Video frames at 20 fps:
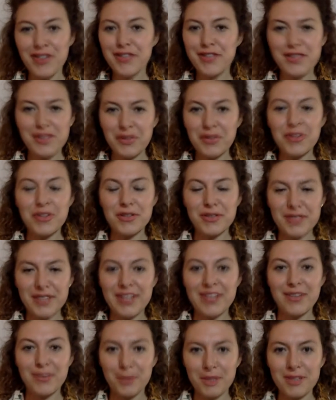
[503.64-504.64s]
don't
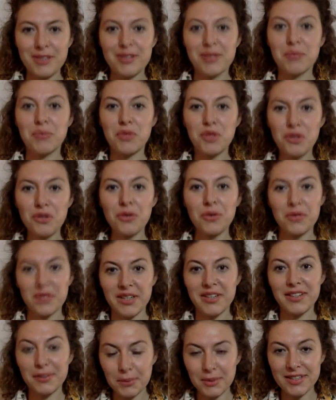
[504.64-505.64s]
contain the wisdom. You
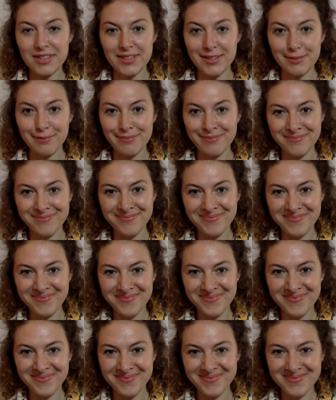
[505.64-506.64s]
contain the wisdom.
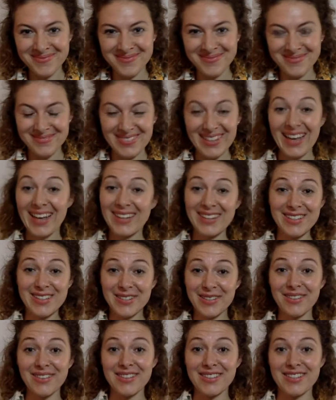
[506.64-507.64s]
And
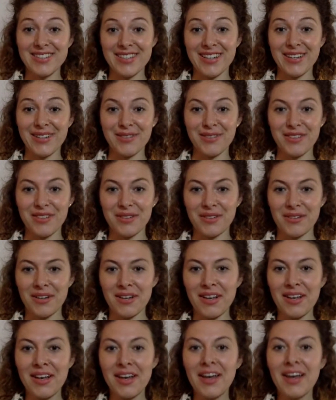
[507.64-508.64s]
it's all inside of you.
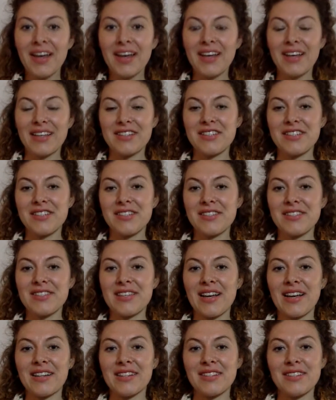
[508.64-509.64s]
It's just
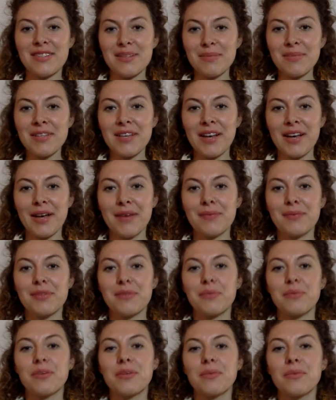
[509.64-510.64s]
that
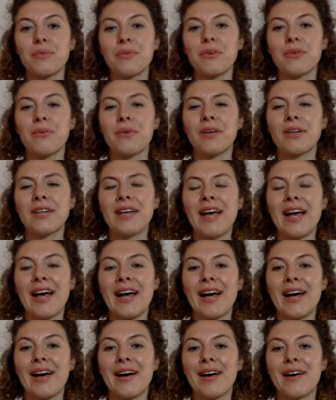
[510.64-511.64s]
sometimes when we want to
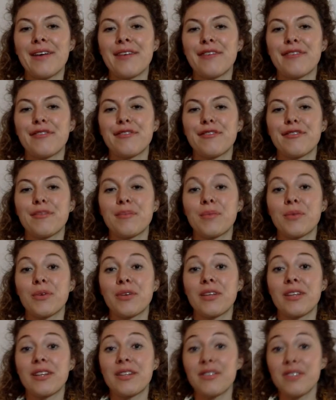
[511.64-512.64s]
have more
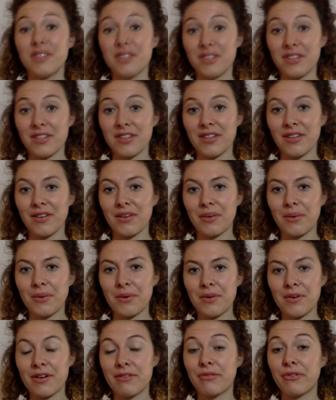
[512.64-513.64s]
clarity
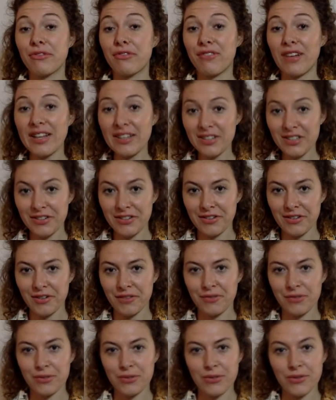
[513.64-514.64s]
or a reflection
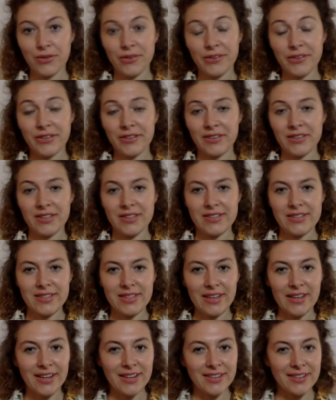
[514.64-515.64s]
of what's going on
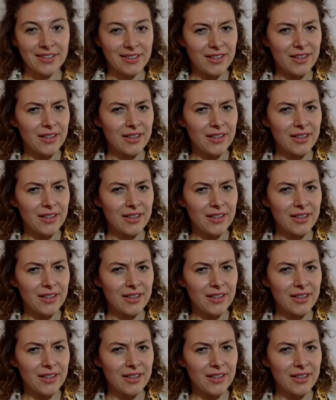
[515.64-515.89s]
inside,